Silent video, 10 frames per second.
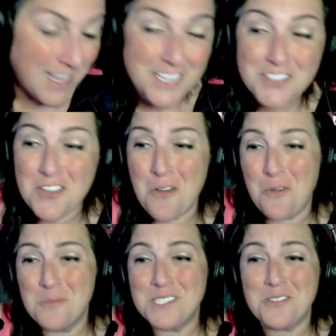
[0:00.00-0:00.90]
So
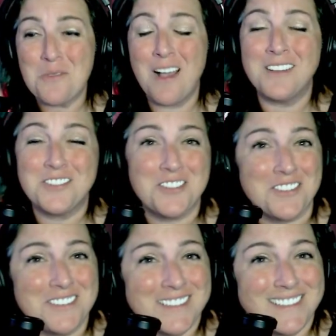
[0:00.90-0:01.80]
Mr. Rogers.
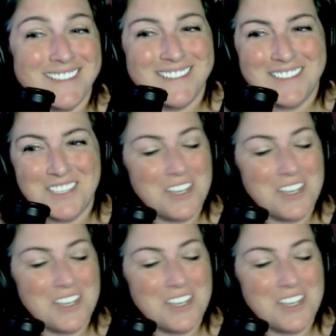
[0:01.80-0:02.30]
You